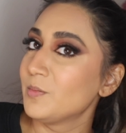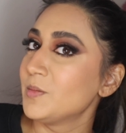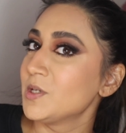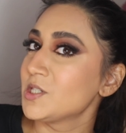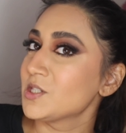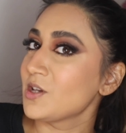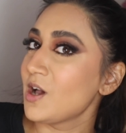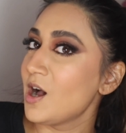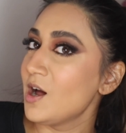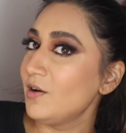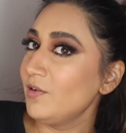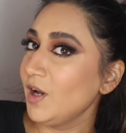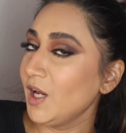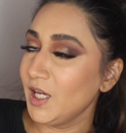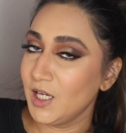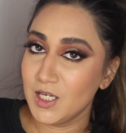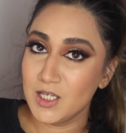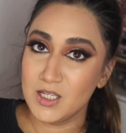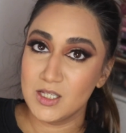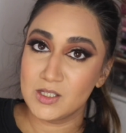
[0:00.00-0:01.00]
Mascara
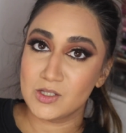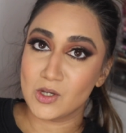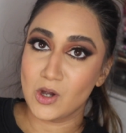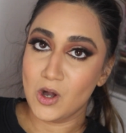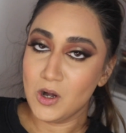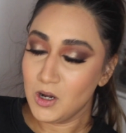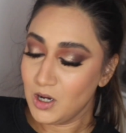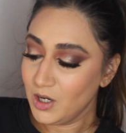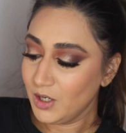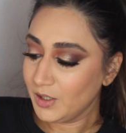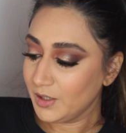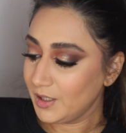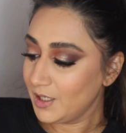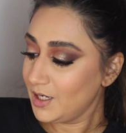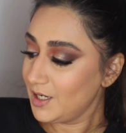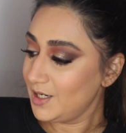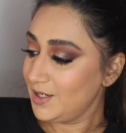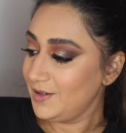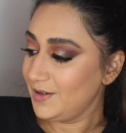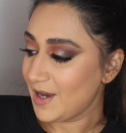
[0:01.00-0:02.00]
is
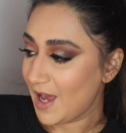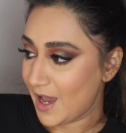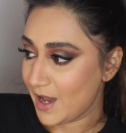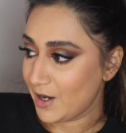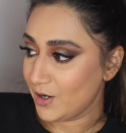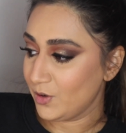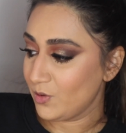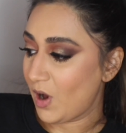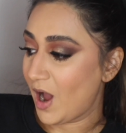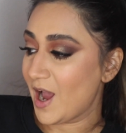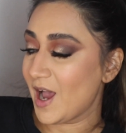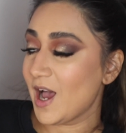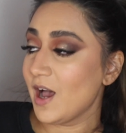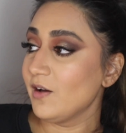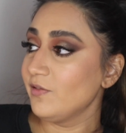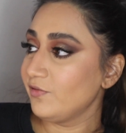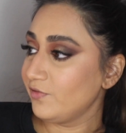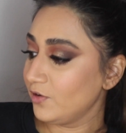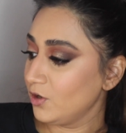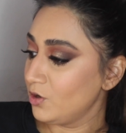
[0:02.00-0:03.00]
on now. I
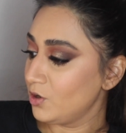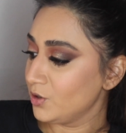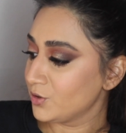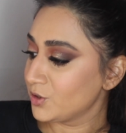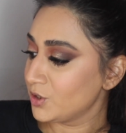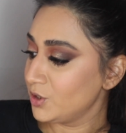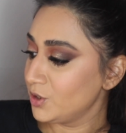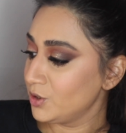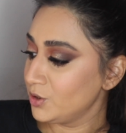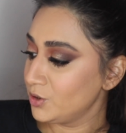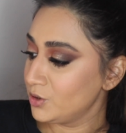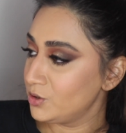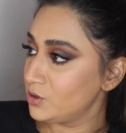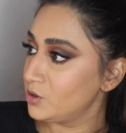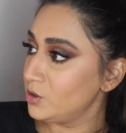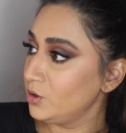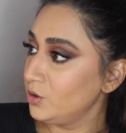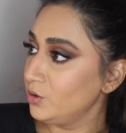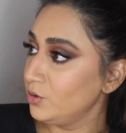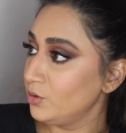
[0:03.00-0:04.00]
have forgotten
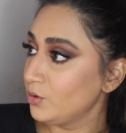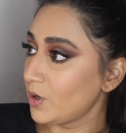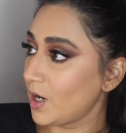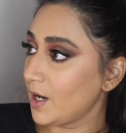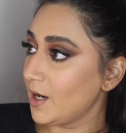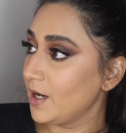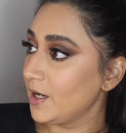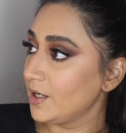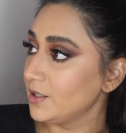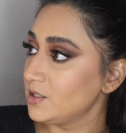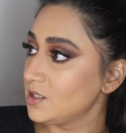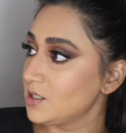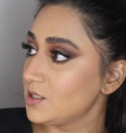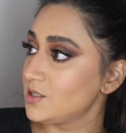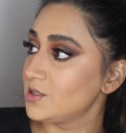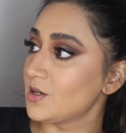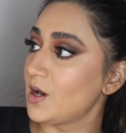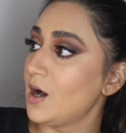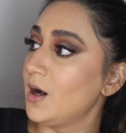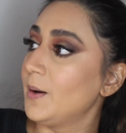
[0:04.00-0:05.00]
to add
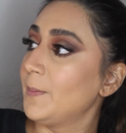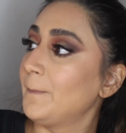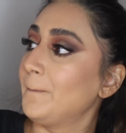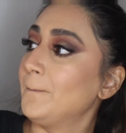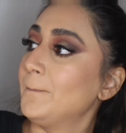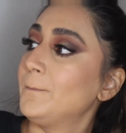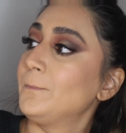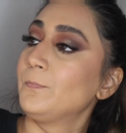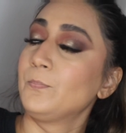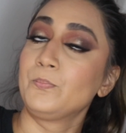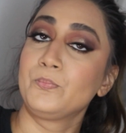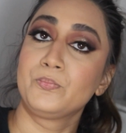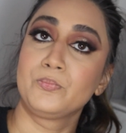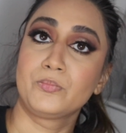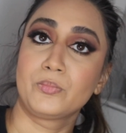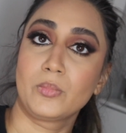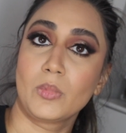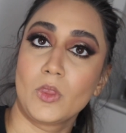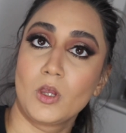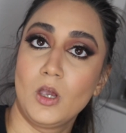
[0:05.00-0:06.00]
some
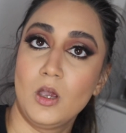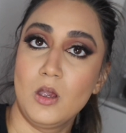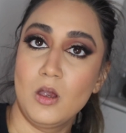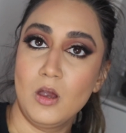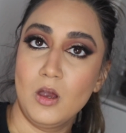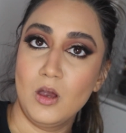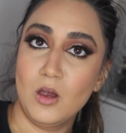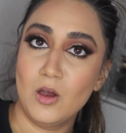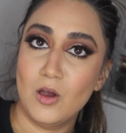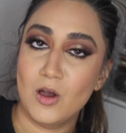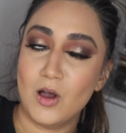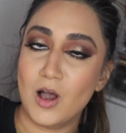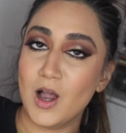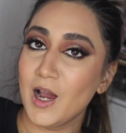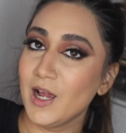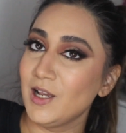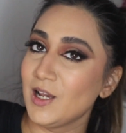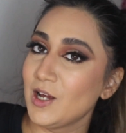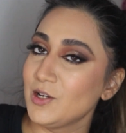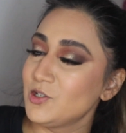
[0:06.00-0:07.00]

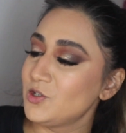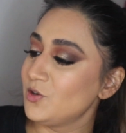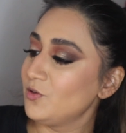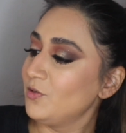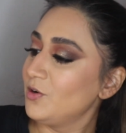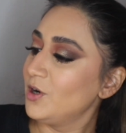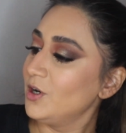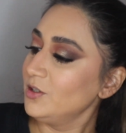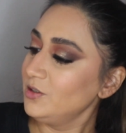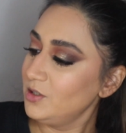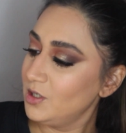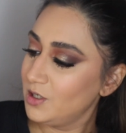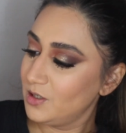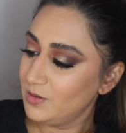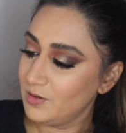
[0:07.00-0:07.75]
highlighter on.